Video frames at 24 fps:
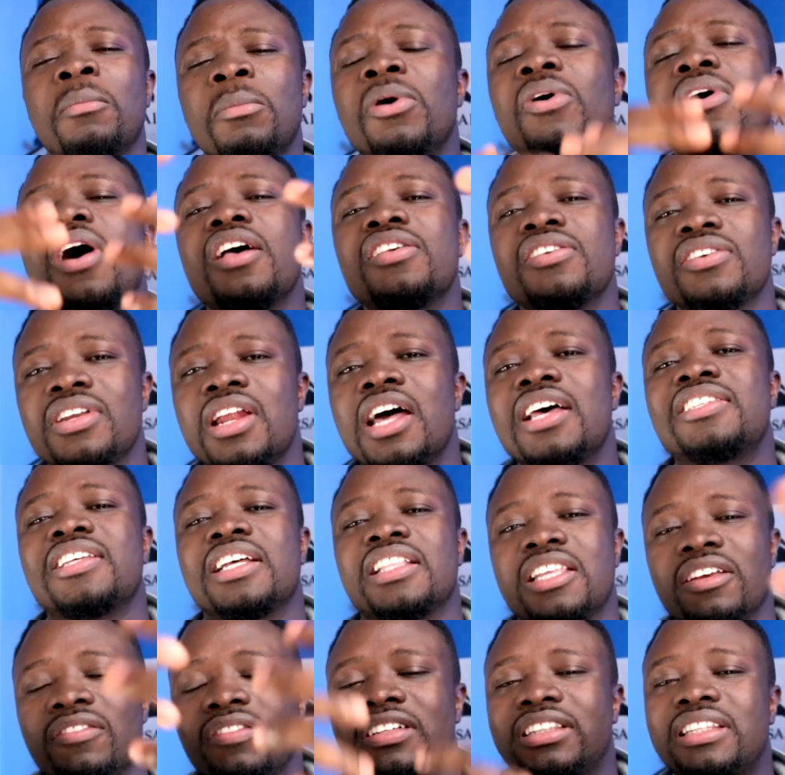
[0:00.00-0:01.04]
Because you know, the
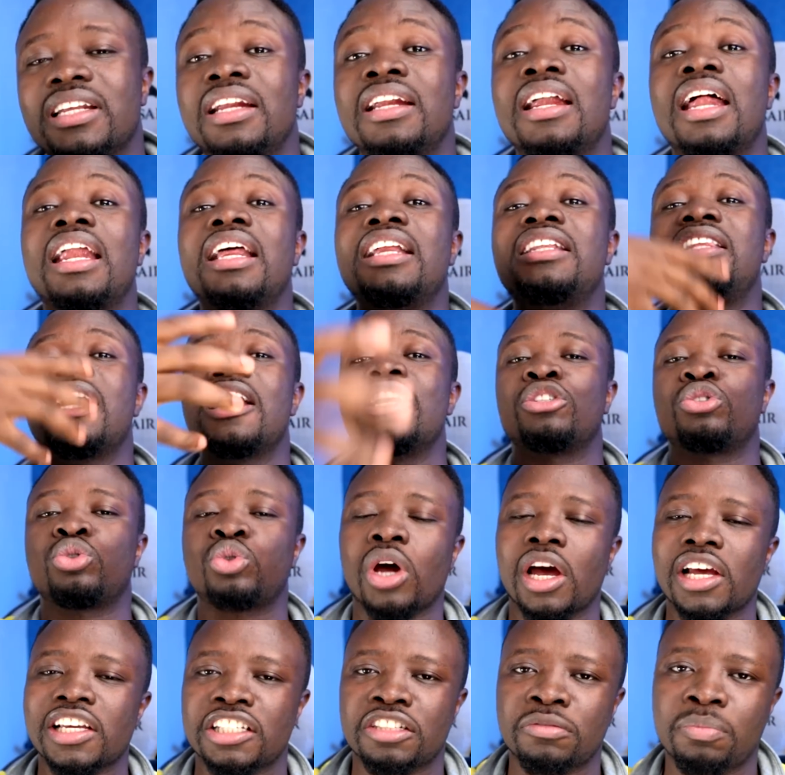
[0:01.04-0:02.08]
TV trend any day
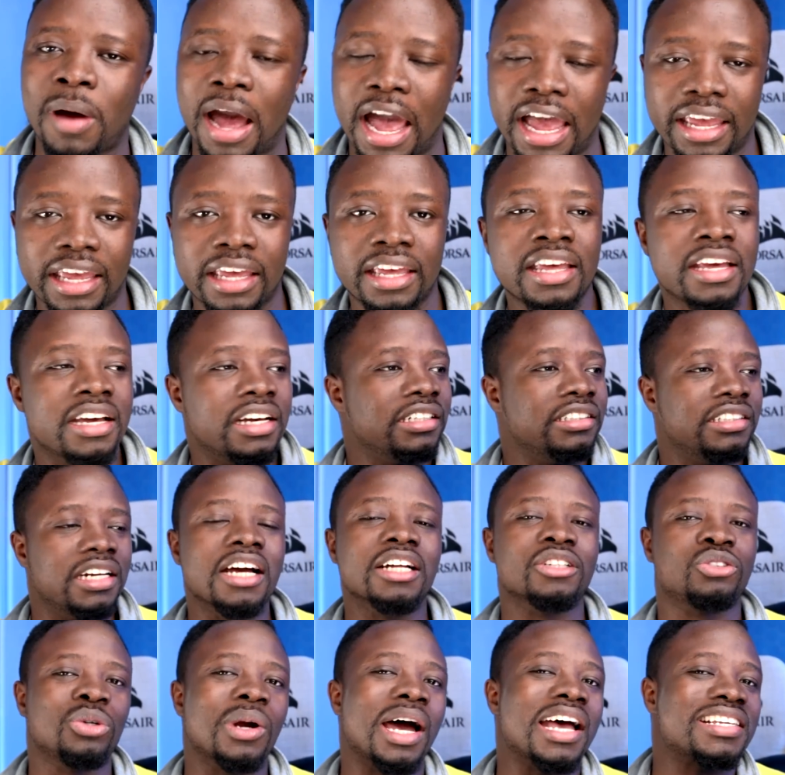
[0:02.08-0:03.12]
trash by day
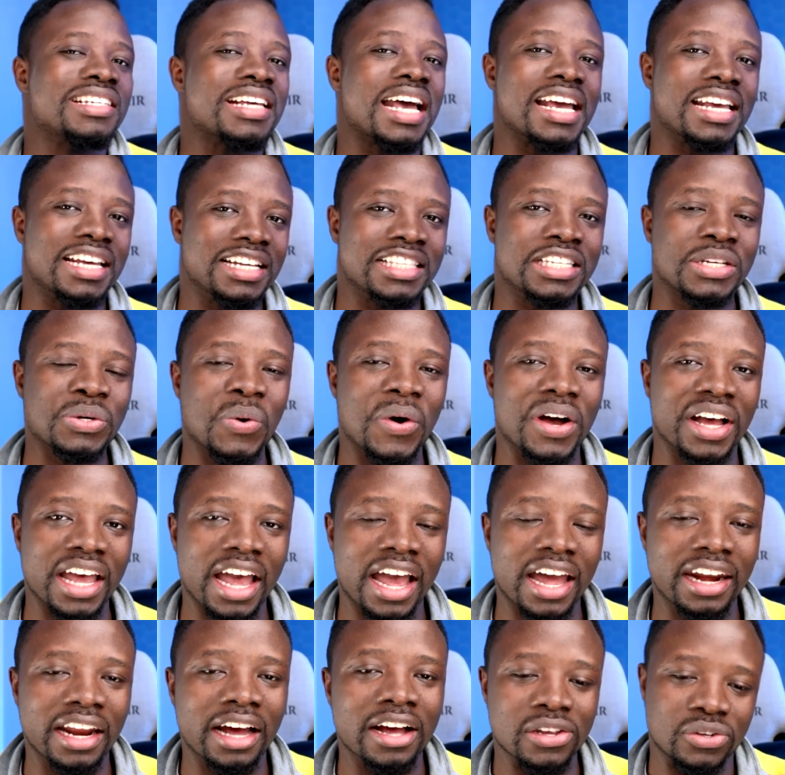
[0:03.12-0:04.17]
trash are hitting
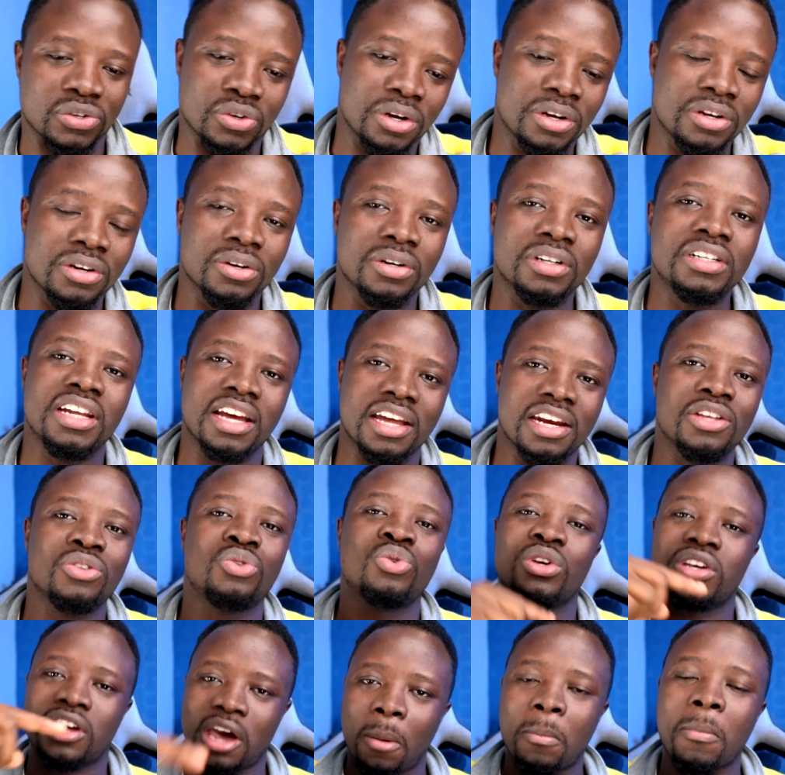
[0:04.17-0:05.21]
Ghana. So you know, they need
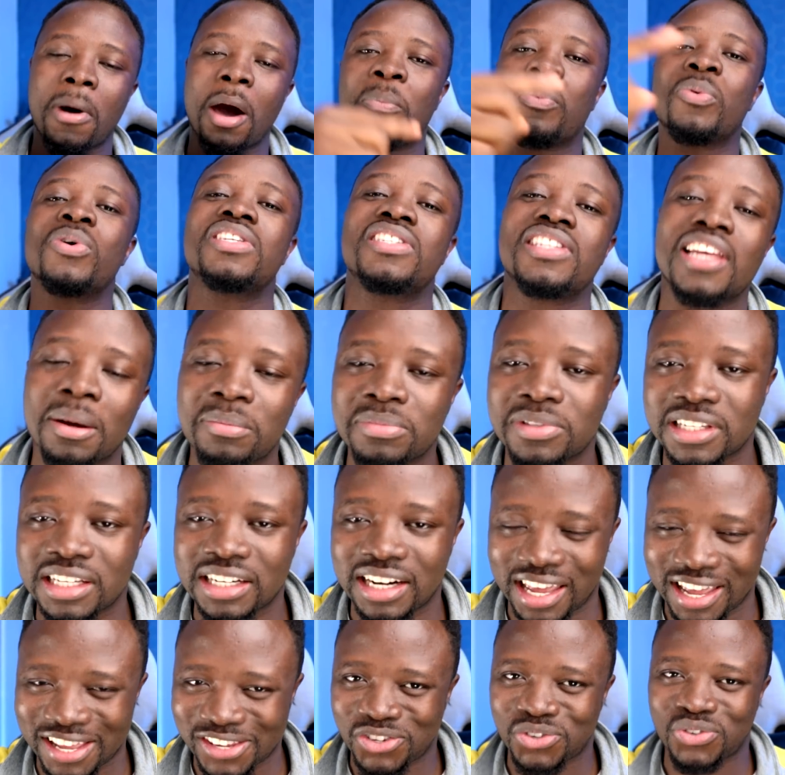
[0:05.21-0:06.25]
to come up with something
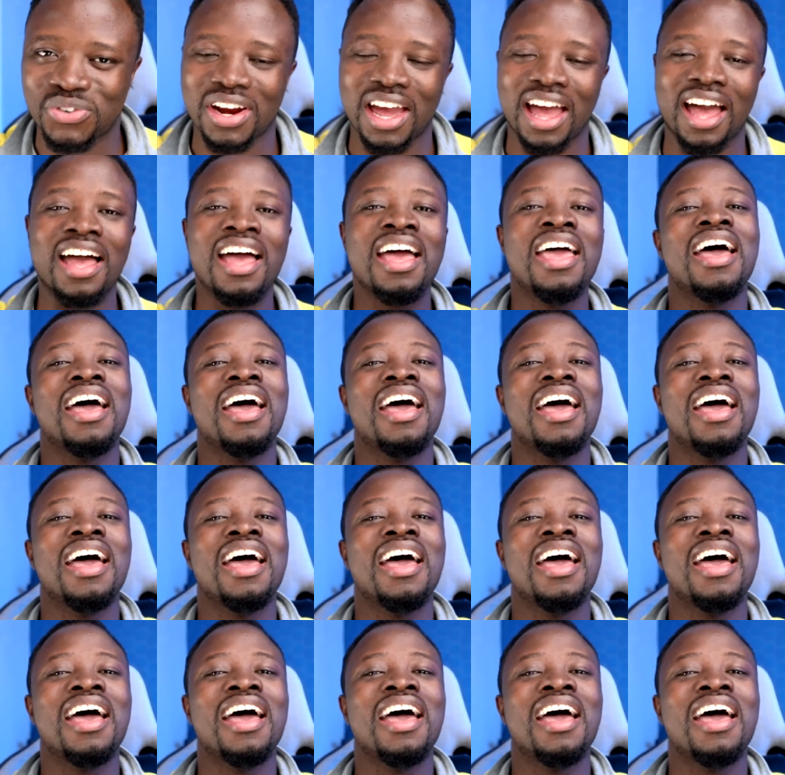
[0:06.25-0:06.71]
extra.